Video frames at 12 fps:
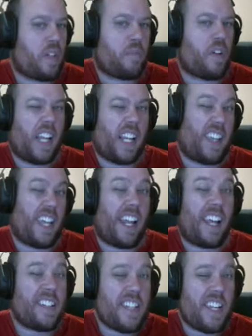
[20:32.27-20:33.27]
but I'm not like
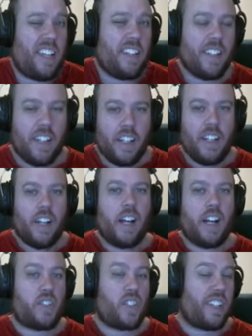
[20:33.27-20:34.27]
that anti.
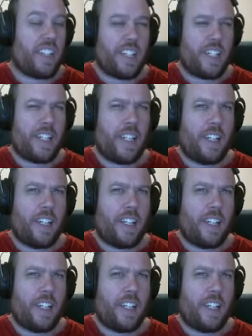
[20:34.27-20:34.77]
Certainly,